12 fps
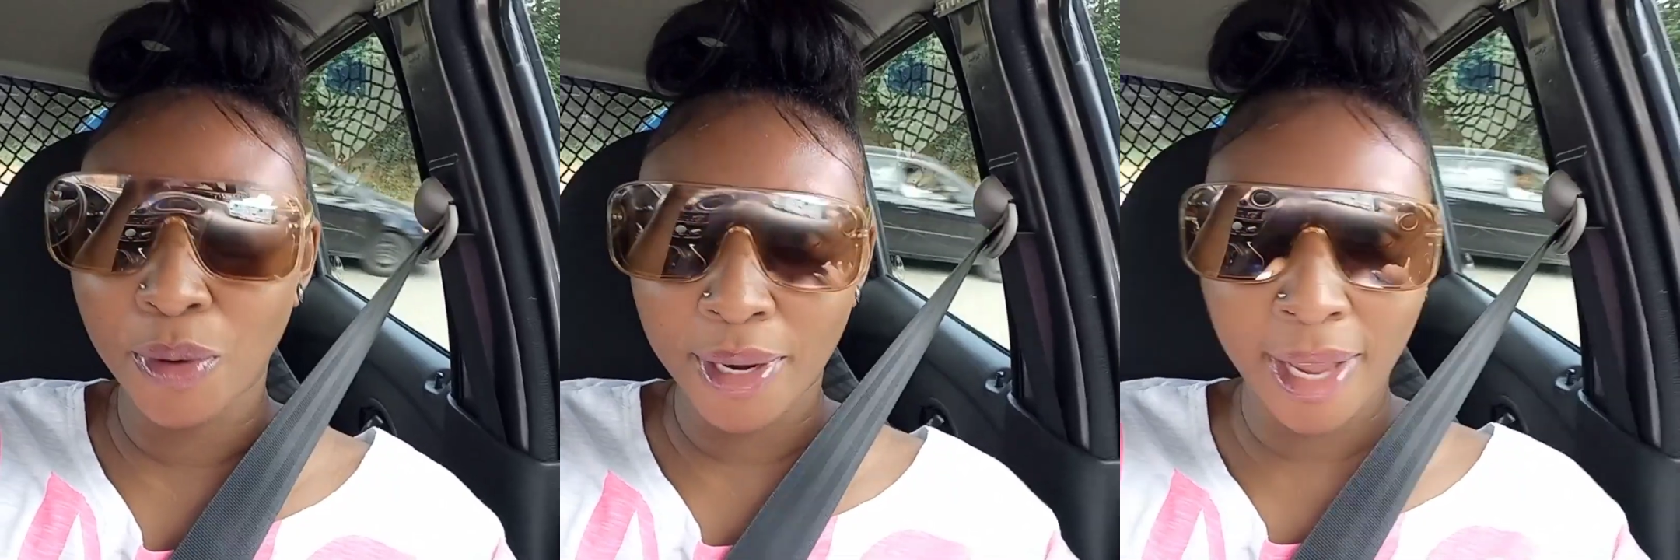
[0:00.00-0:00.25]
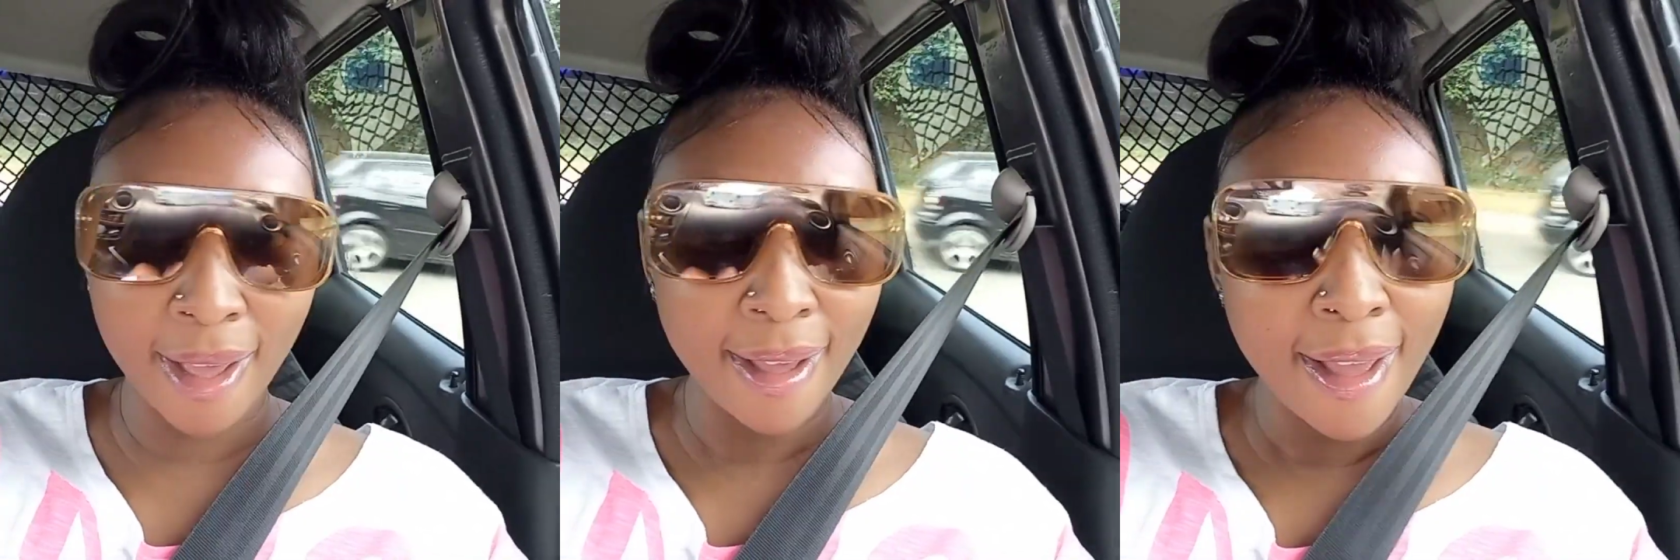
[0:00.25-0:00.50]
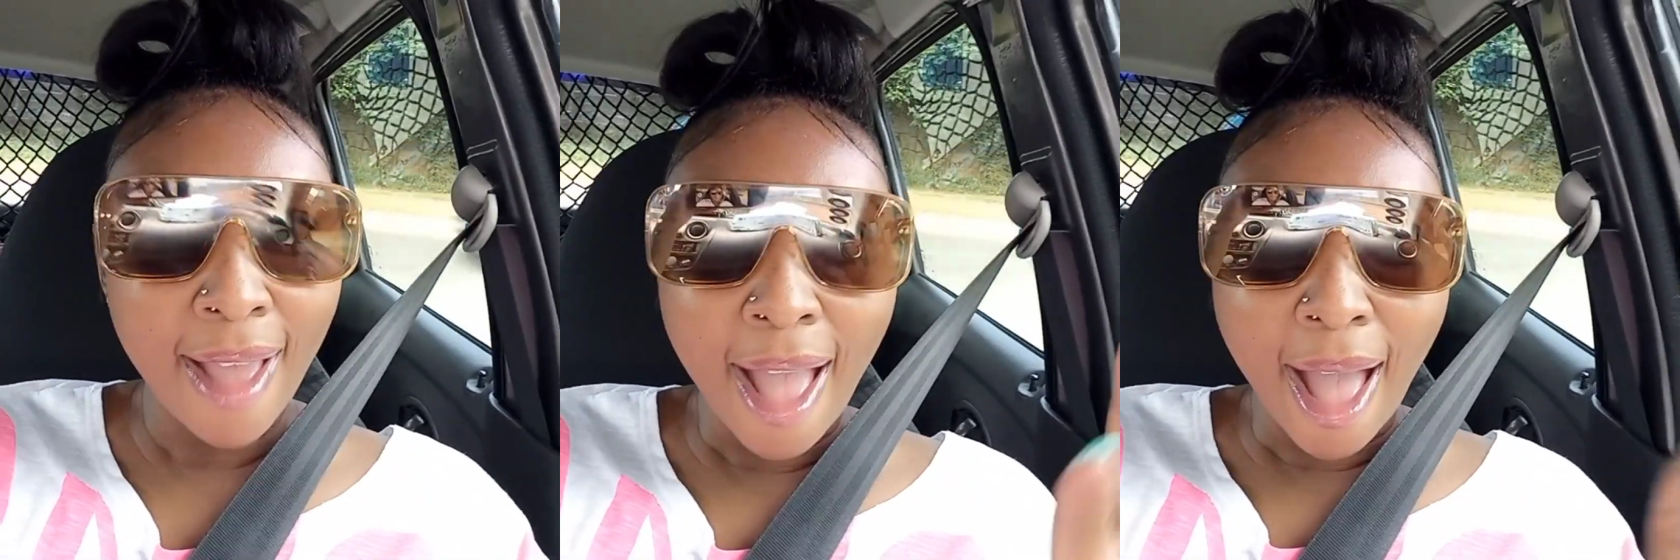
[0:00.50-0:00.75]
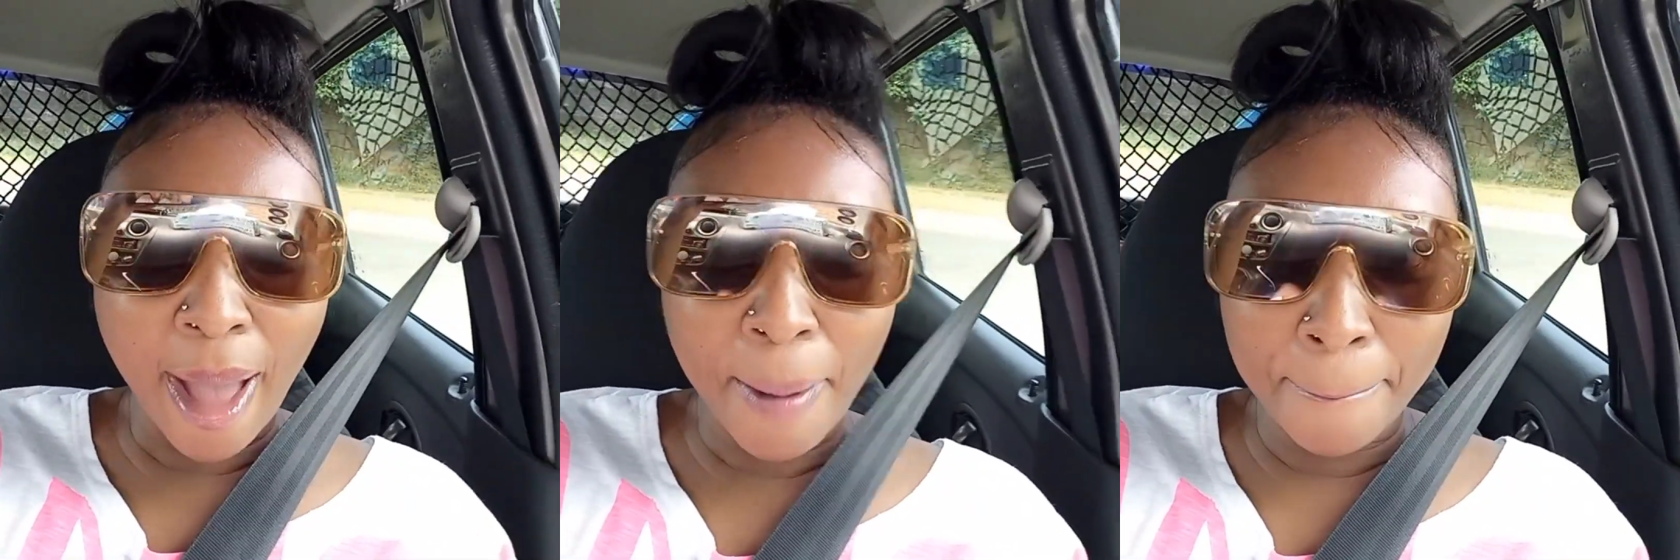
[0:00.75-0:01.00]
But now
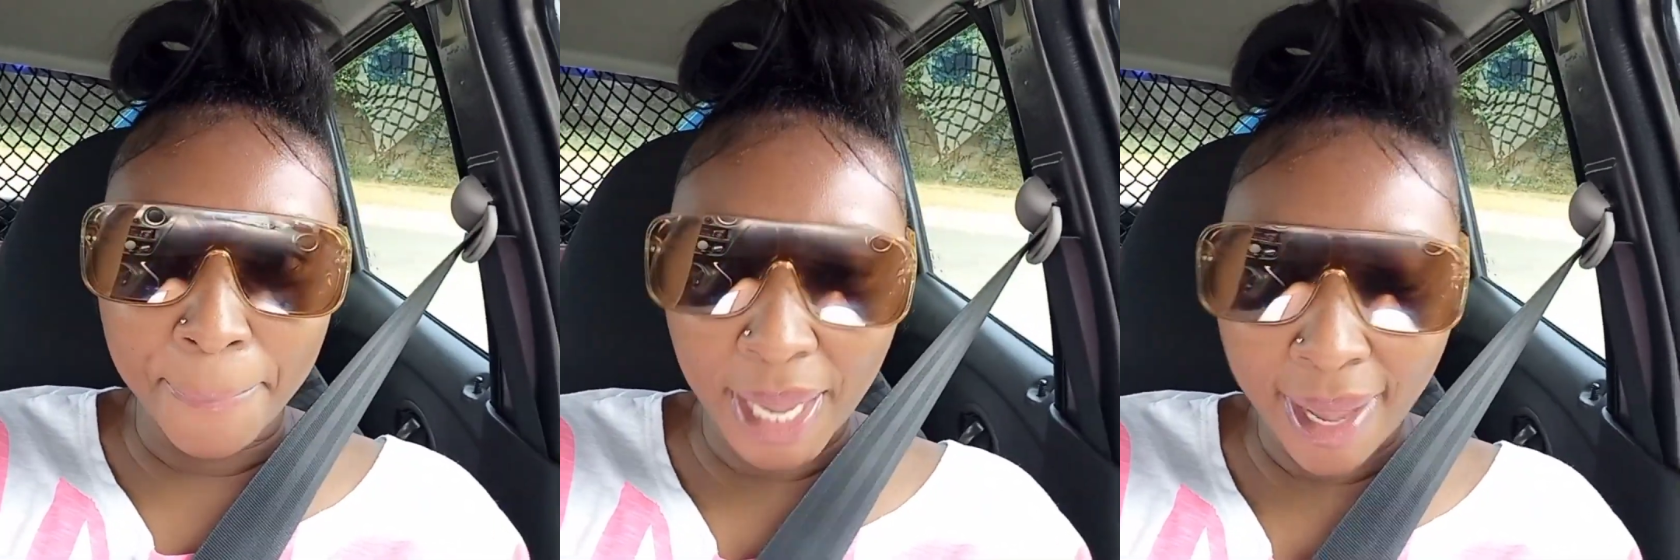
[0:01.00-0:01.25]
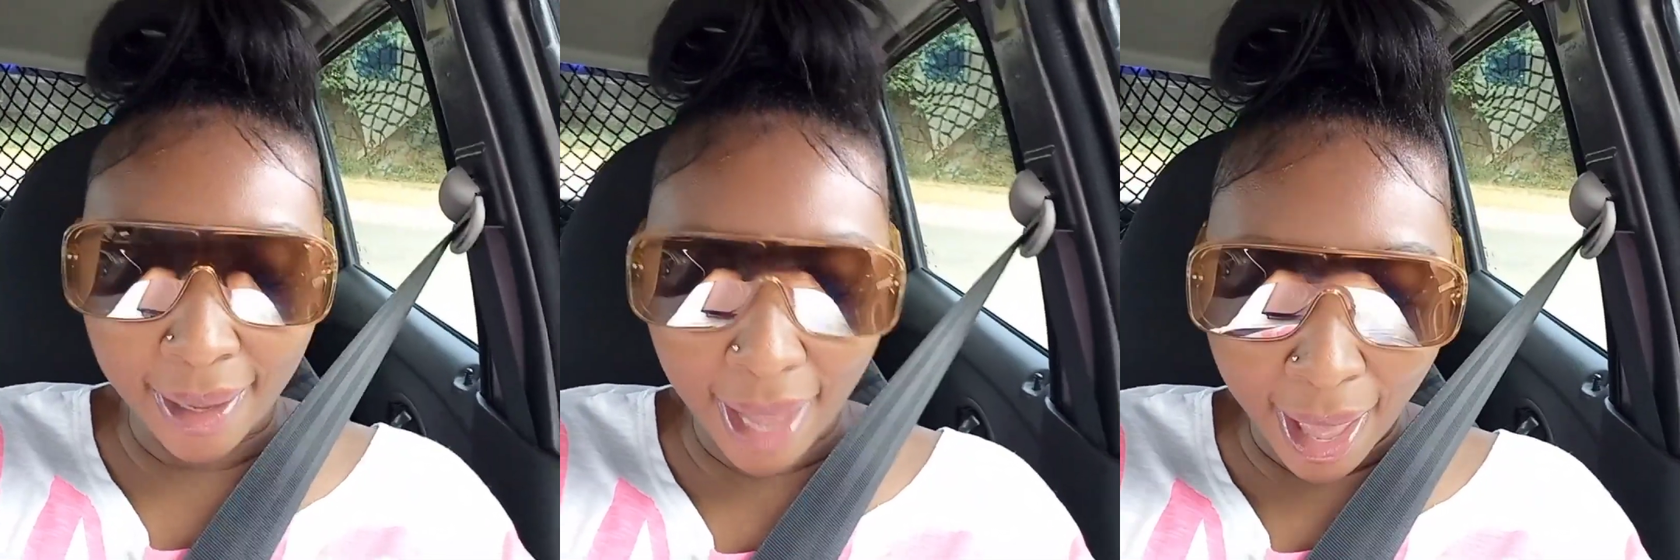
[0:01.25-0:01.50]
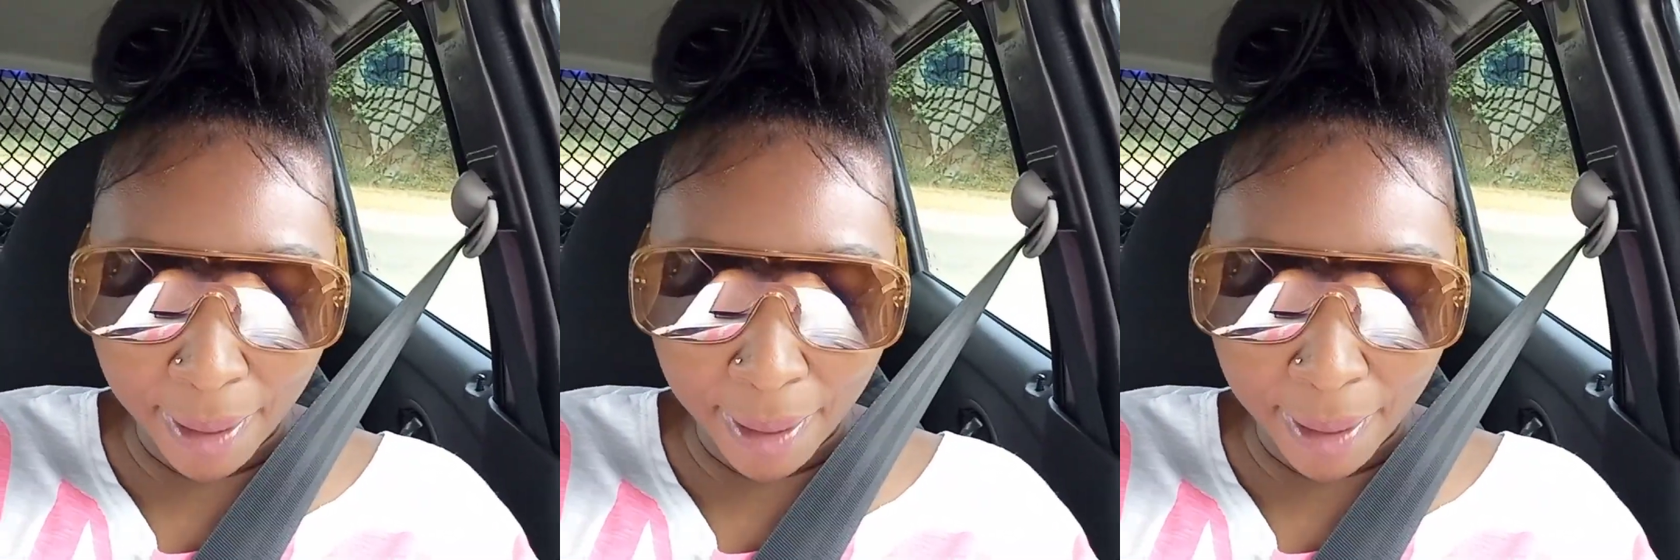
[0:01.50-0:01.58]
I'm back,